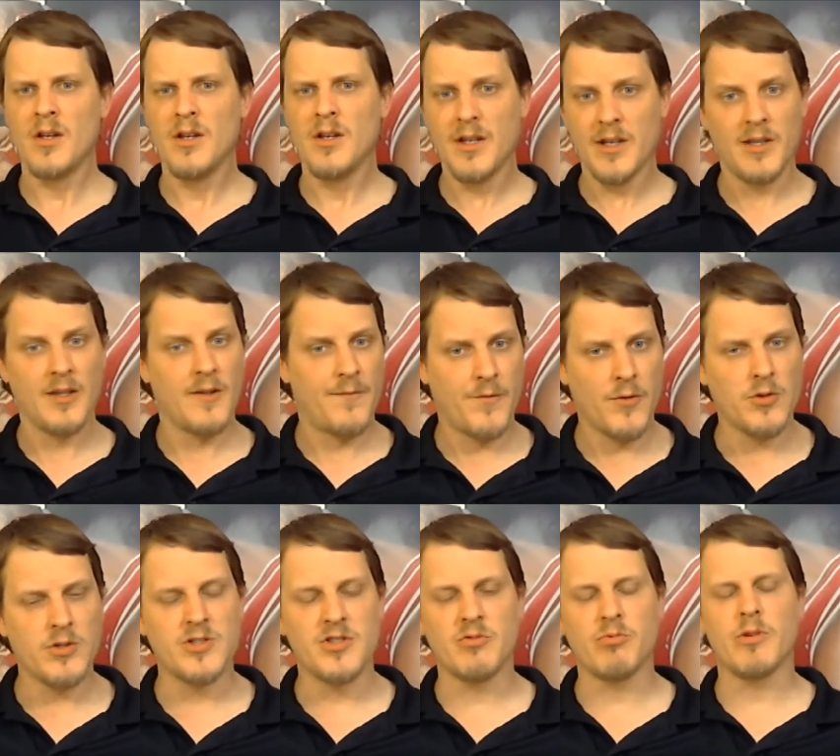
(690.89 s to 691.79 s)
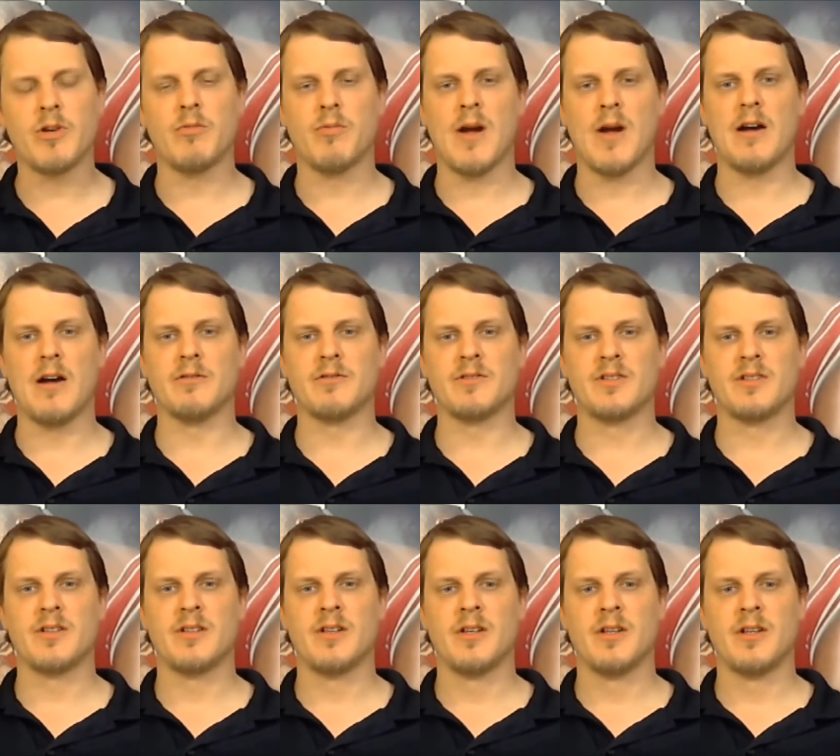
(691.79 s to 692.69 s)
in the first three
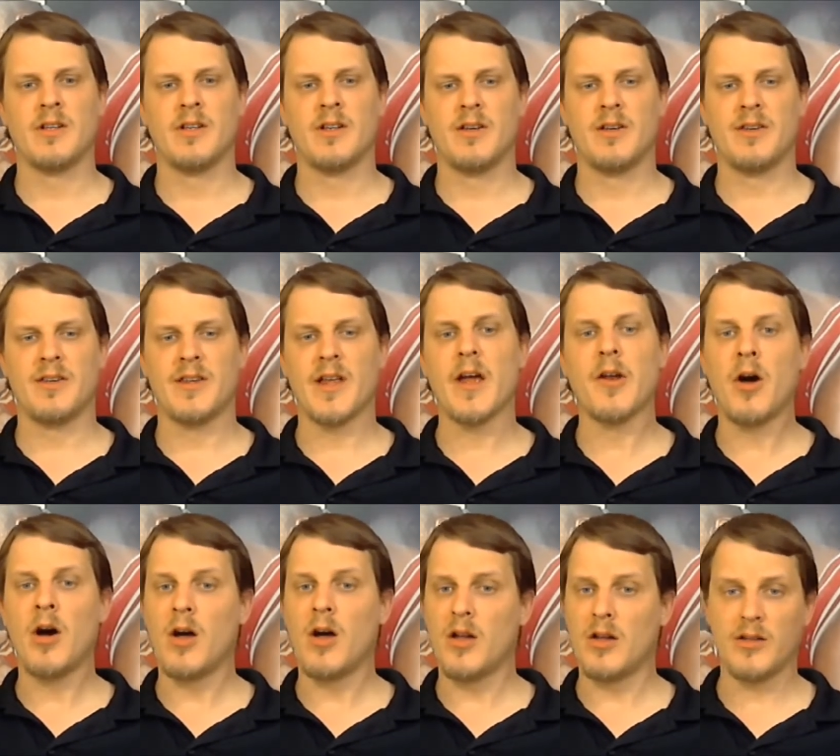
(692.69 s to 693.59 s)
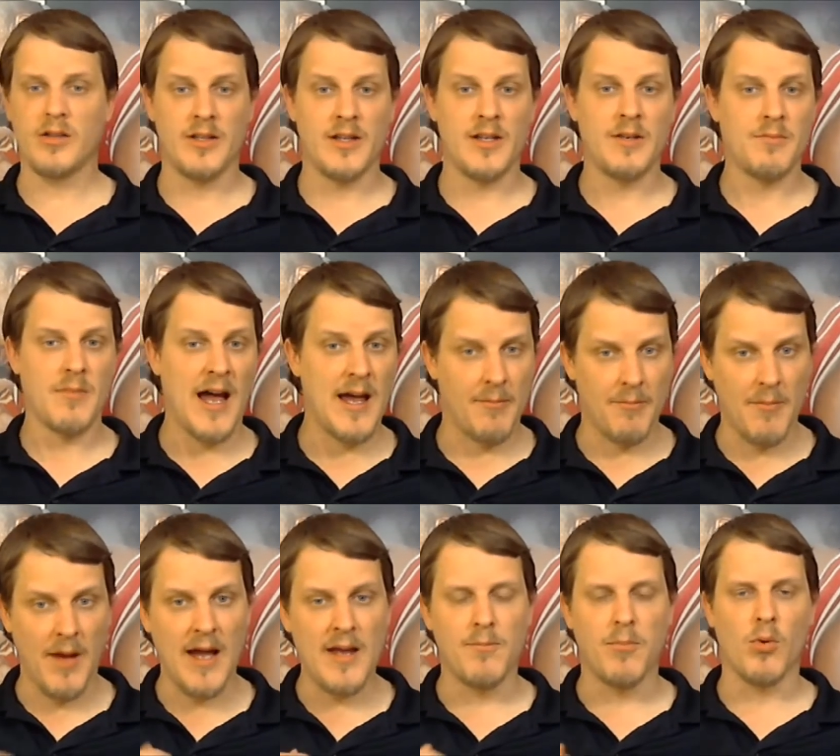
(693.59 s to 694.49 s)
rounds that all in on
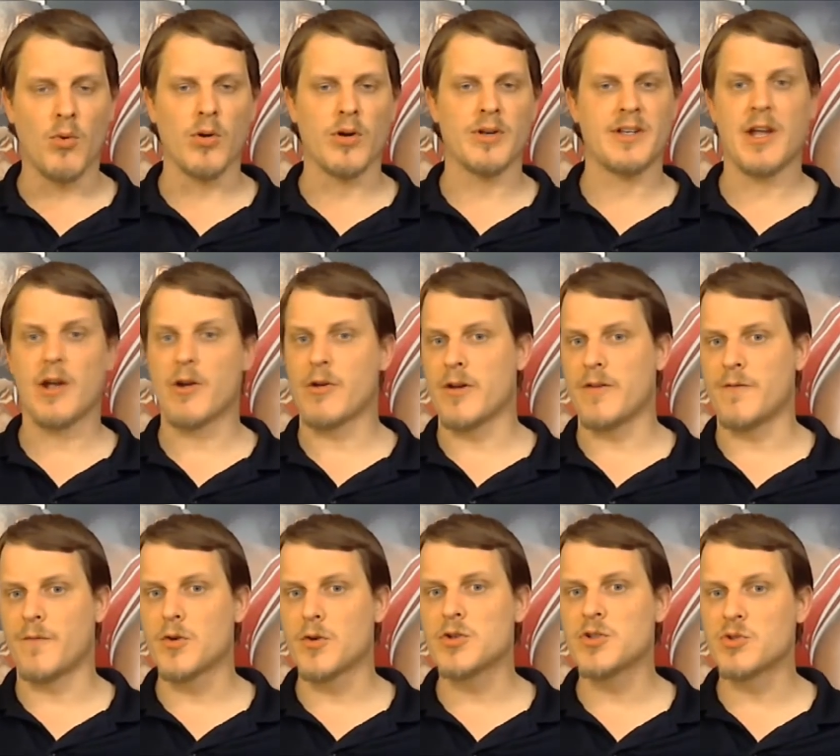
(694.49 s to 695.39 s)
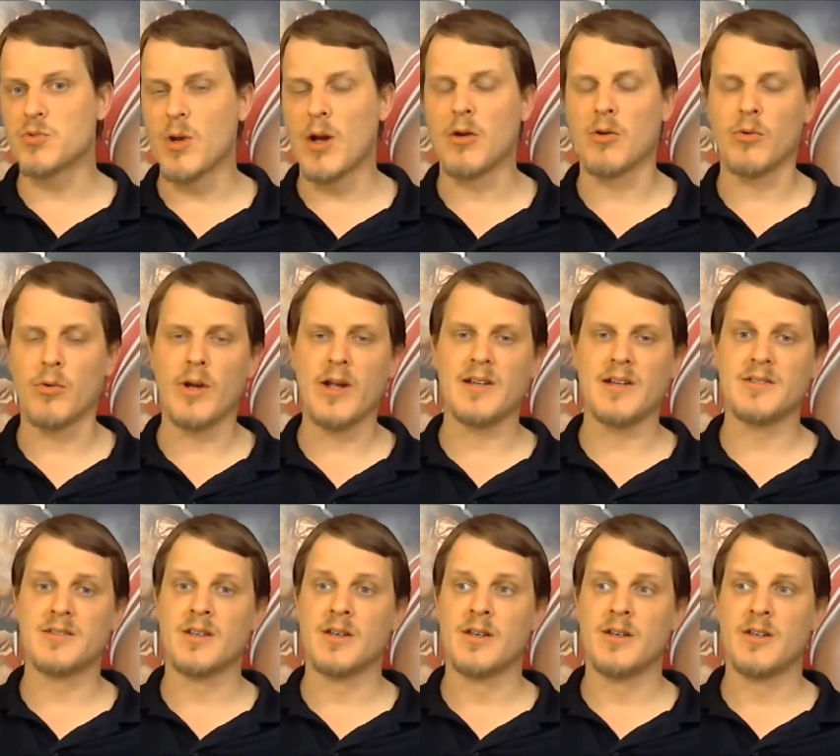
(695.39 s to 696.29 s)
my board carried first round
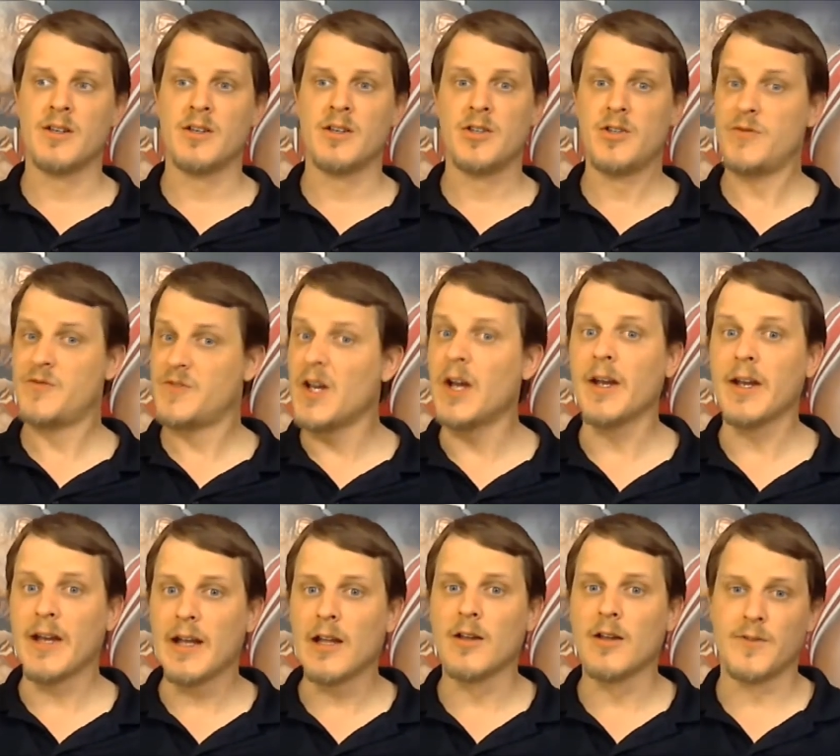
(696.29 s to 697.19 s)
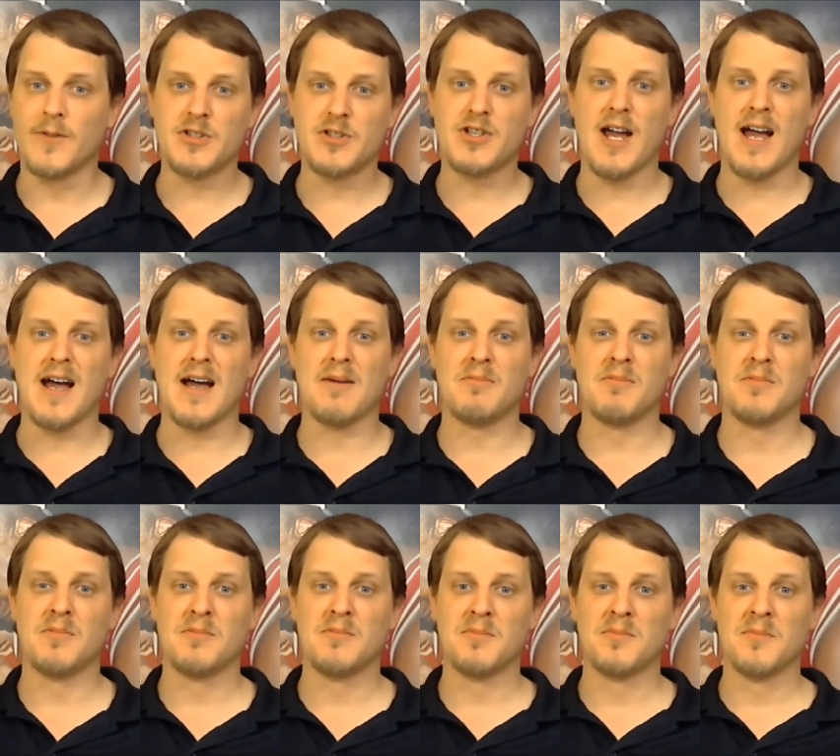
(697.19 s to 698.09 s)
grades. You've done a hell of a job.
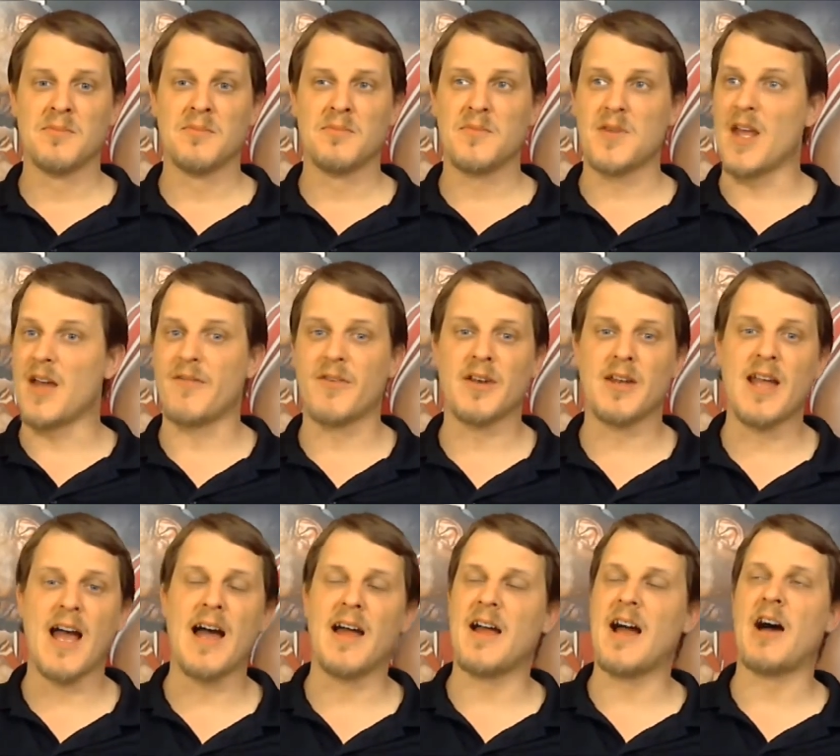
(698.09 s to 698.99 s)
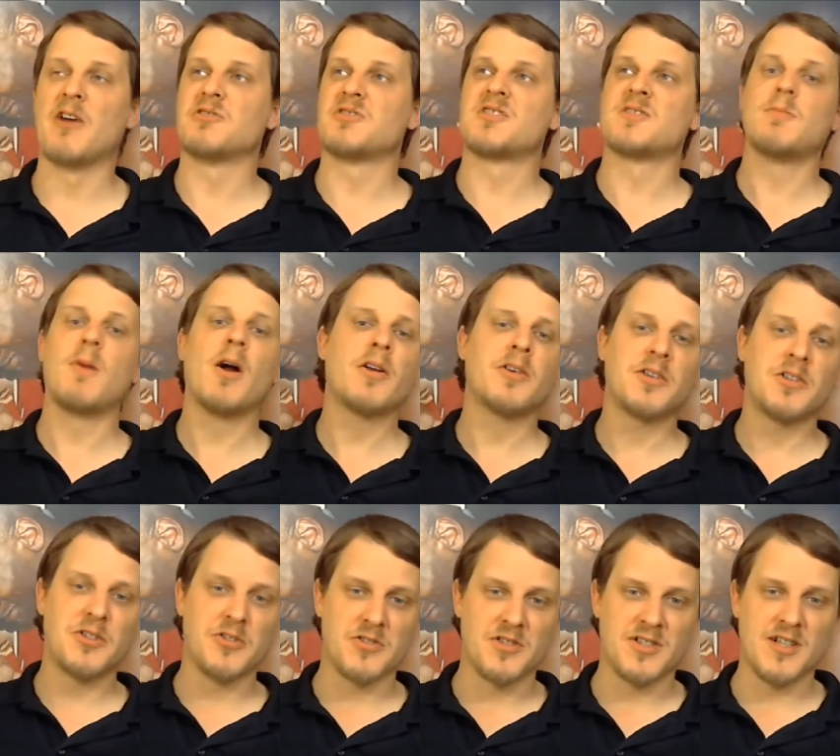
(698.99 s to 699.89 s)
You haven't got
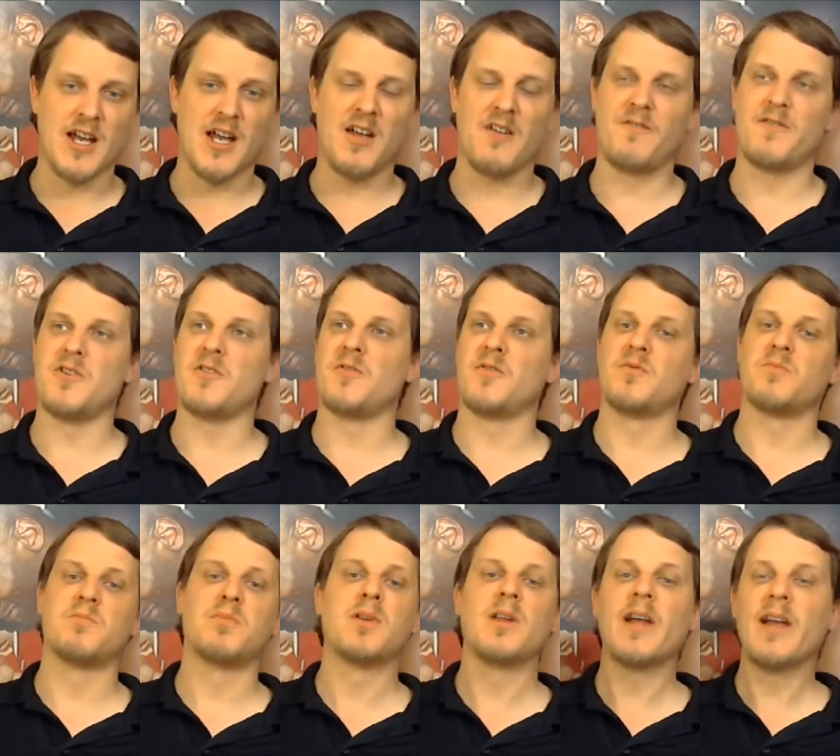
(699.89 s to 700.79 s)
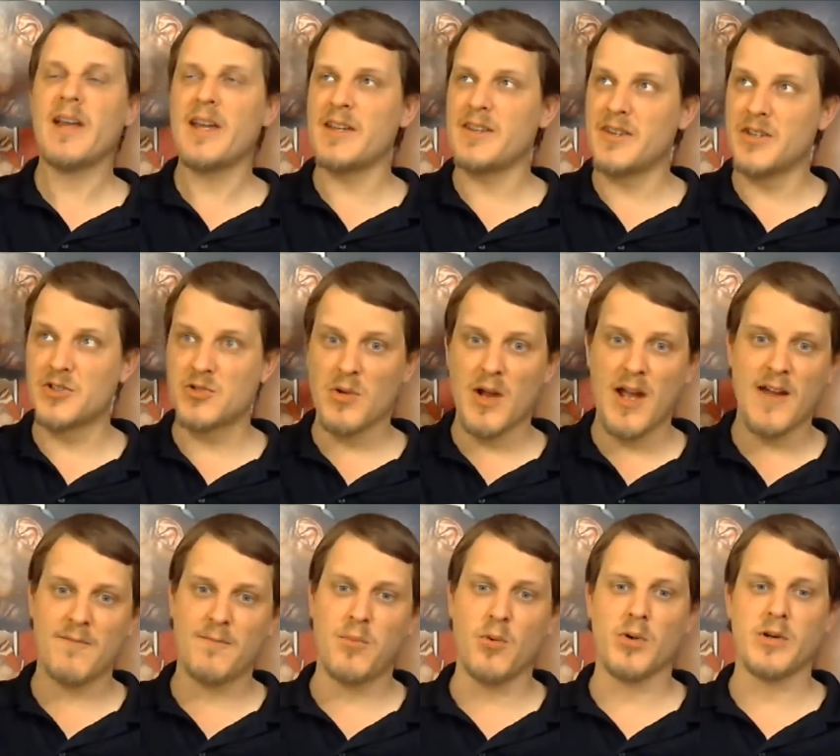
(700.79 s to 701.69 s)
outsmarted yourself. You've played the
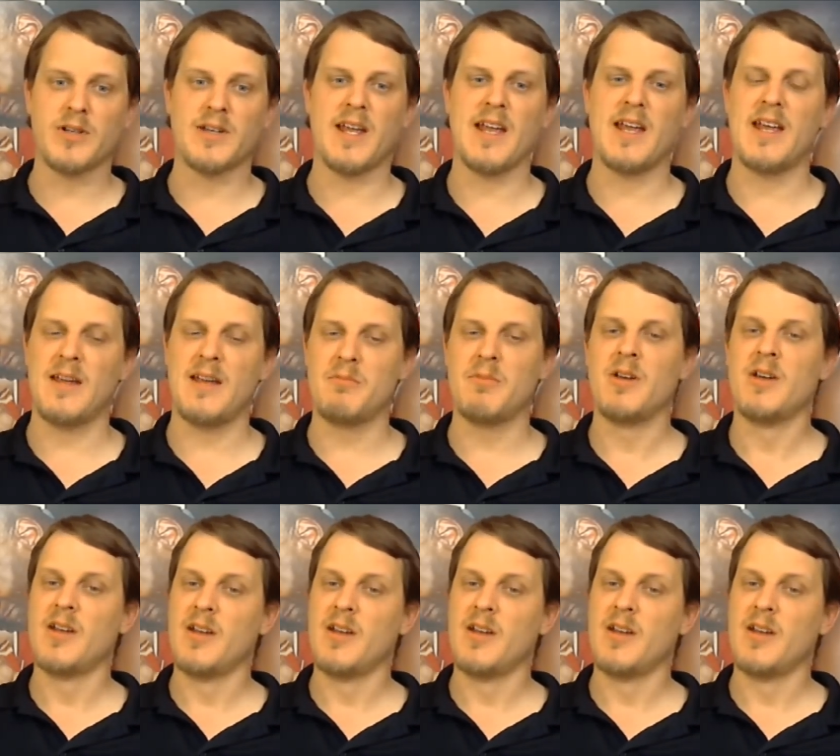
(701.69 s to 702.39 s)
draft board game,